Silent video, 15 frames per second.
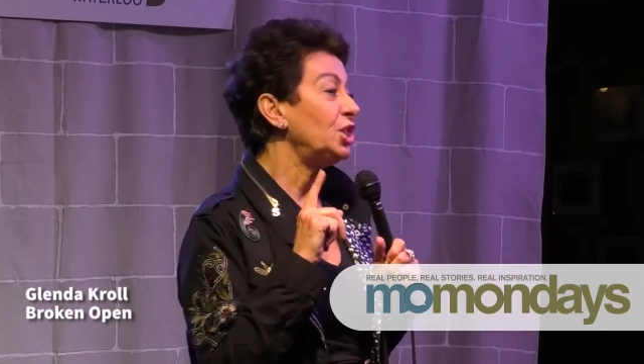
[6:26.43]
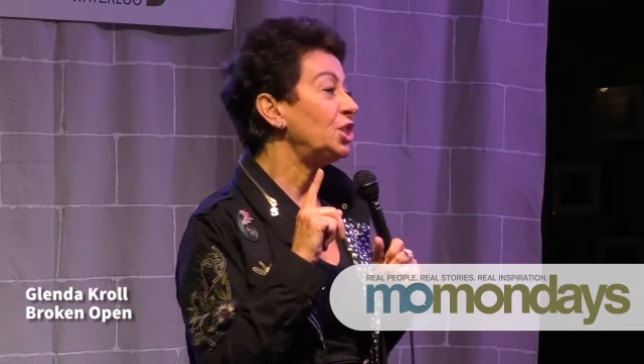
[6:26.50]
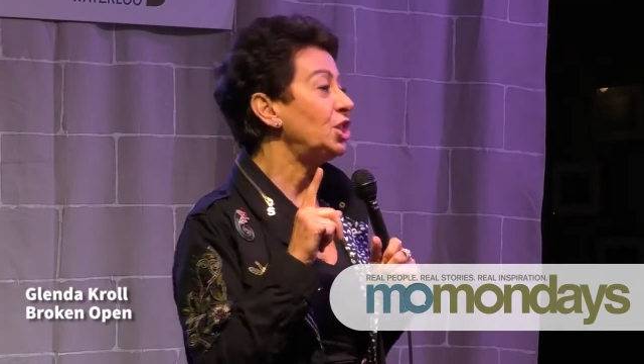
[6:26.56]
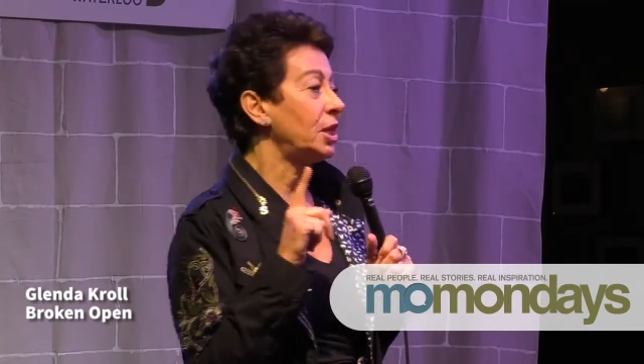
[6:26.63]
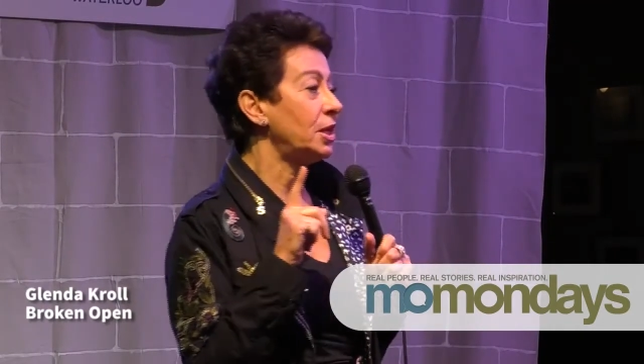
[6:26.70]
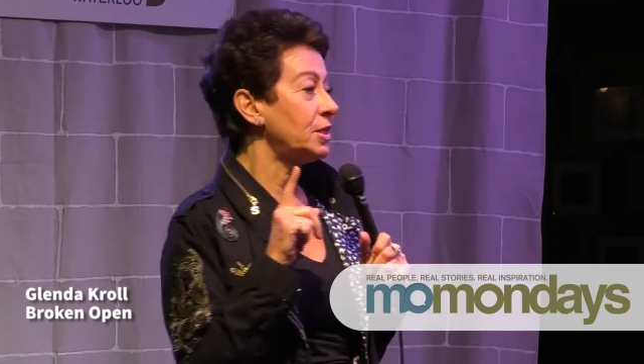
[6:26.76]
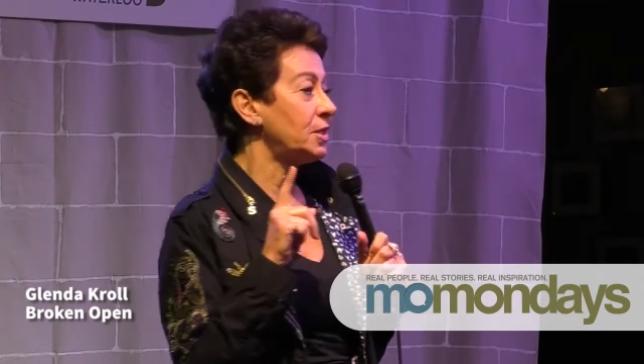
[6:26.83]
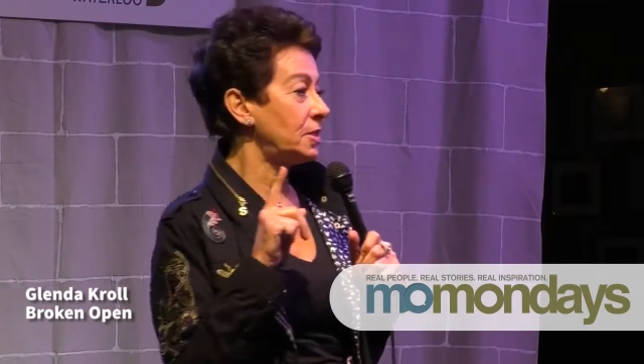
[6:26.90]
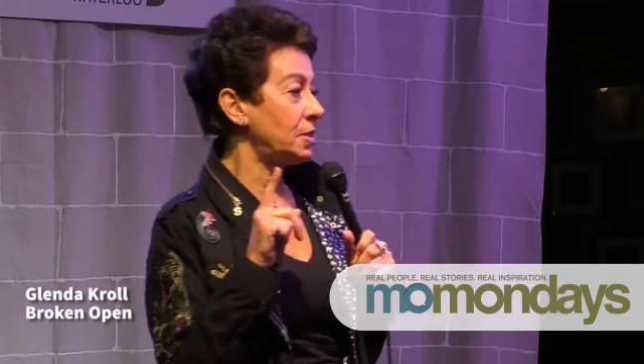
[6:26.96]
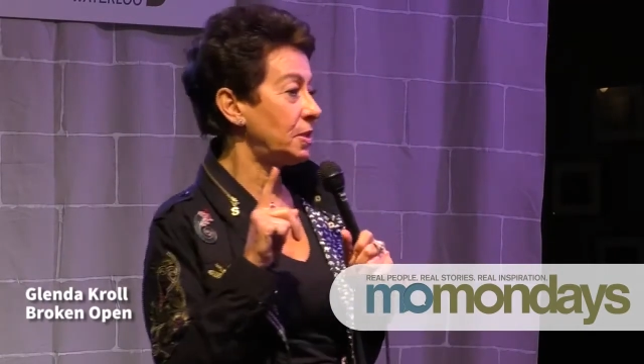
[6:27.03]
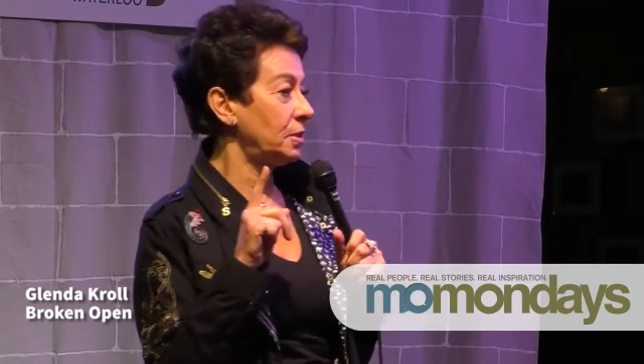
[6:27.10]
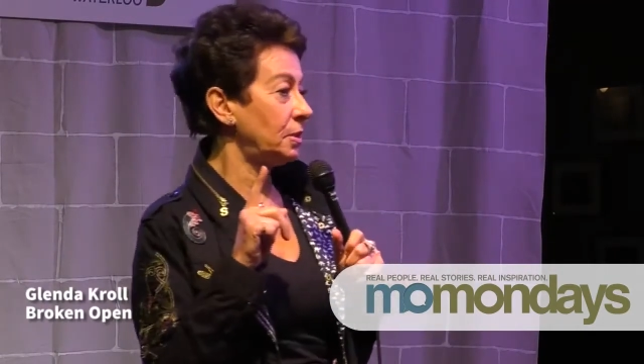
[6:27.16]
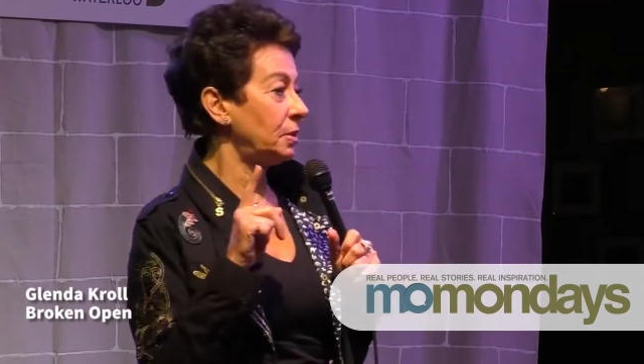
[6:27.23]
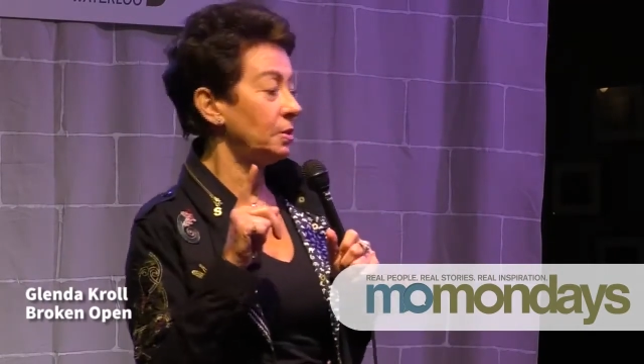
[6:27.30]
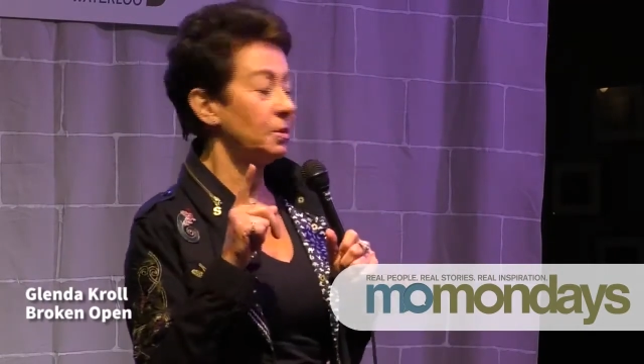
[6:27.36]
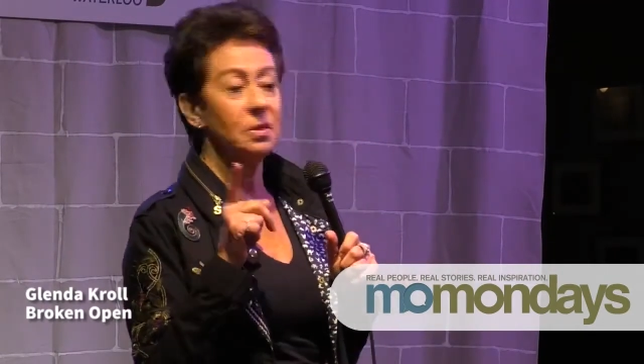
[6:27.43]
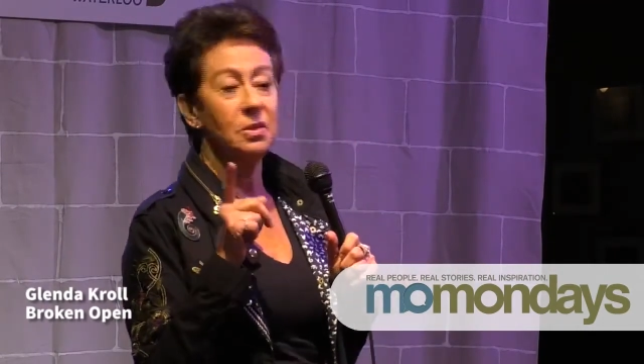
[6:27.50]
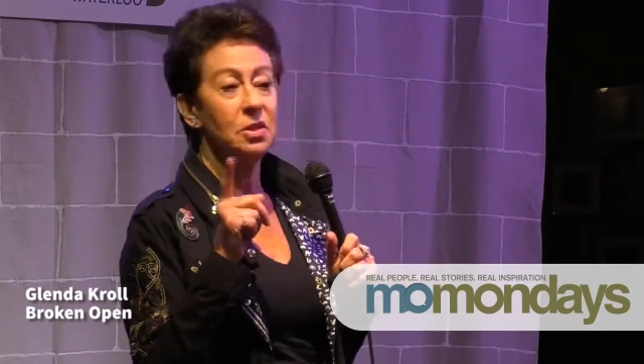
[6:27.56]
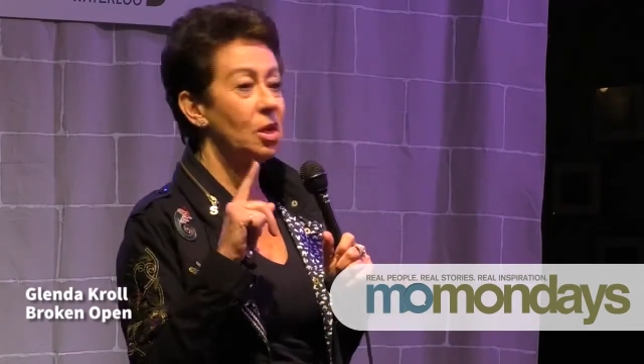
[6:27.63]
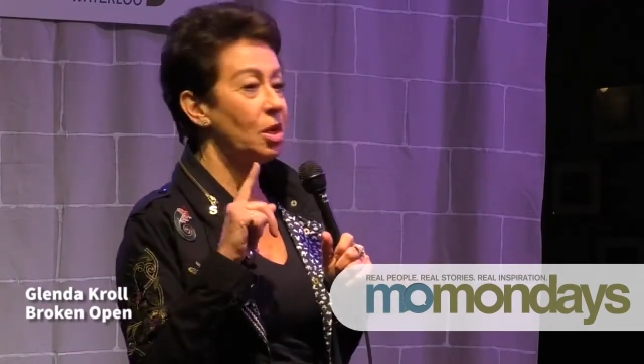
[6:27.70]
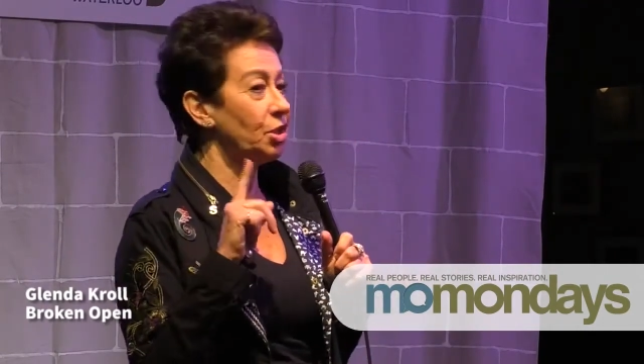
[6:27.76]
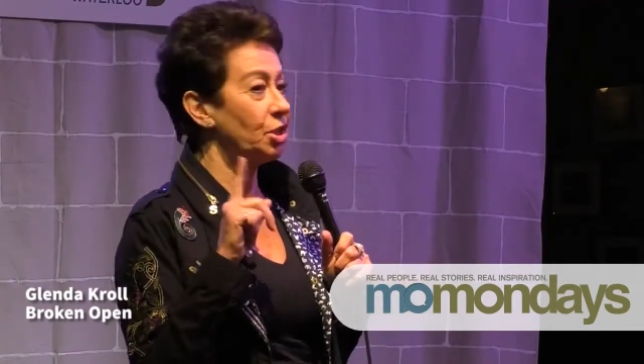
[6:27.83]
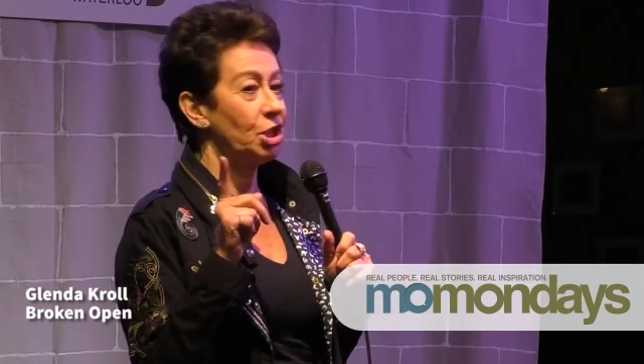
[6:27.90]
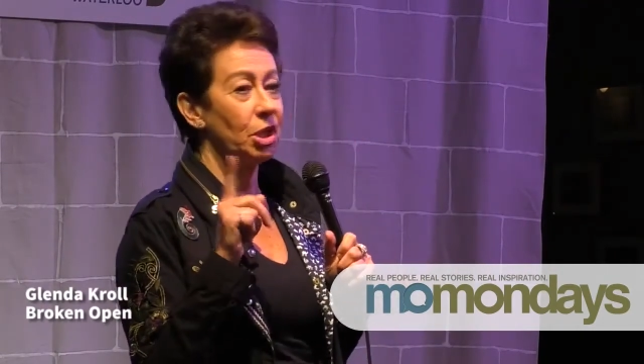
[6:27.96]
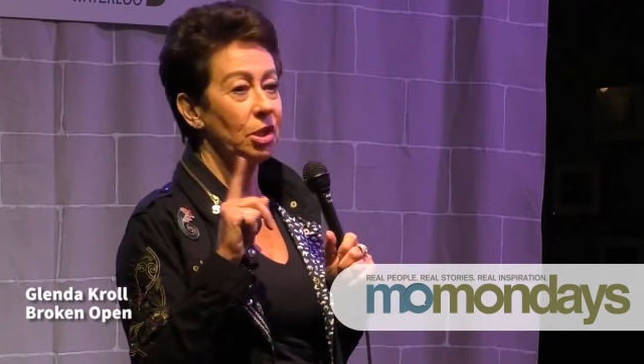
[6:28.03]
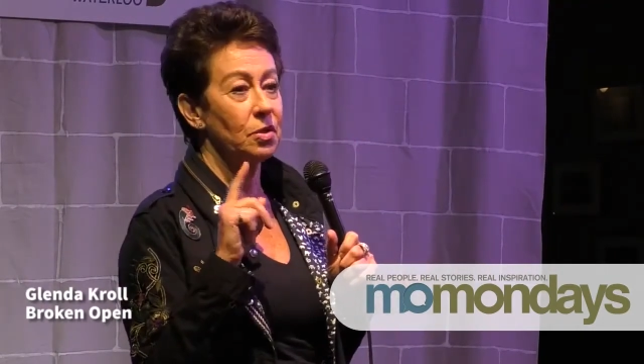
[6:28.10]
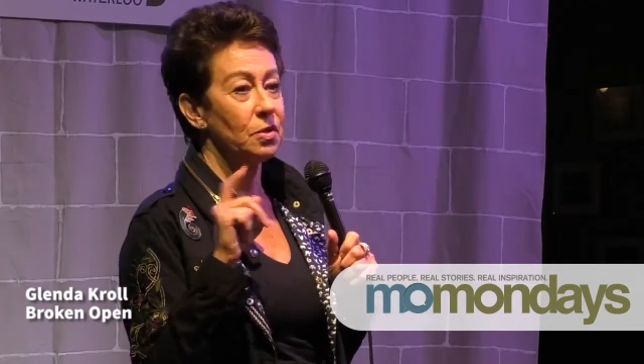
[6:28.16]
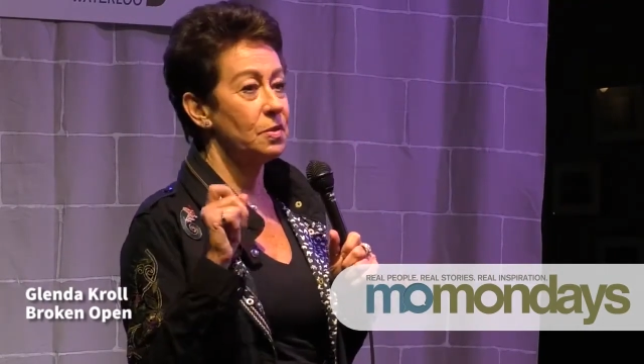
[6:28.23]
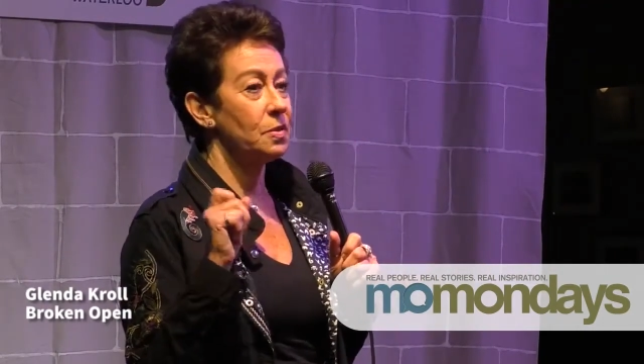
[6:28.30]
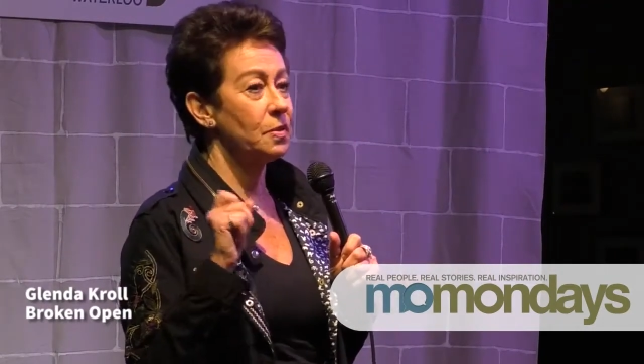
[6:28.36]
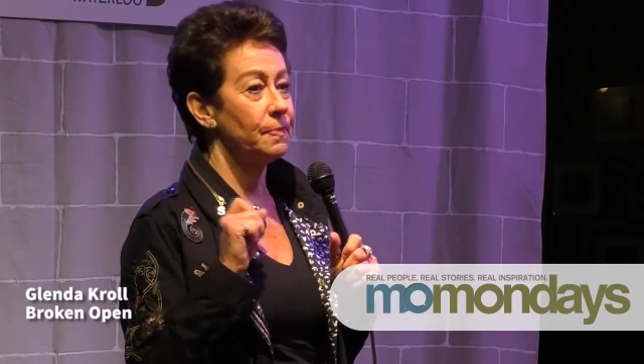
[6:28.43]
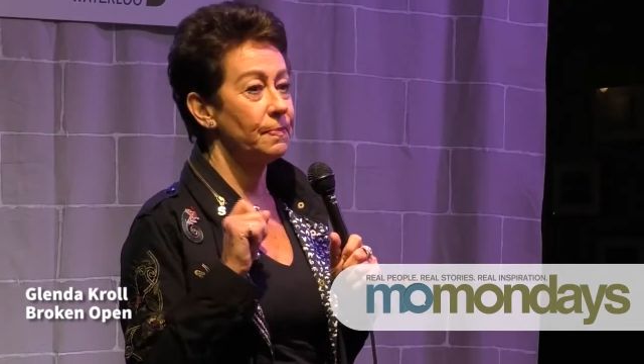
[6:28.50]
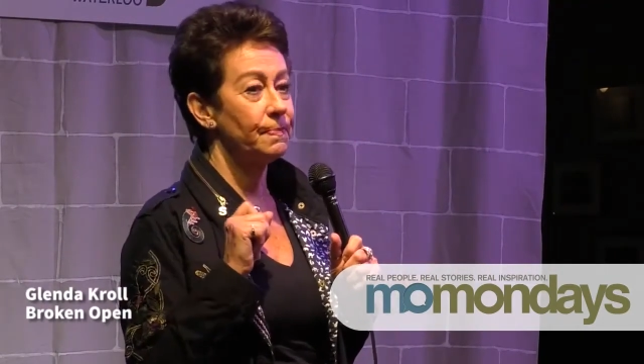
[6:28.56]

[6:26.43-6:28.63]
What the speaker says: chess, not checkers.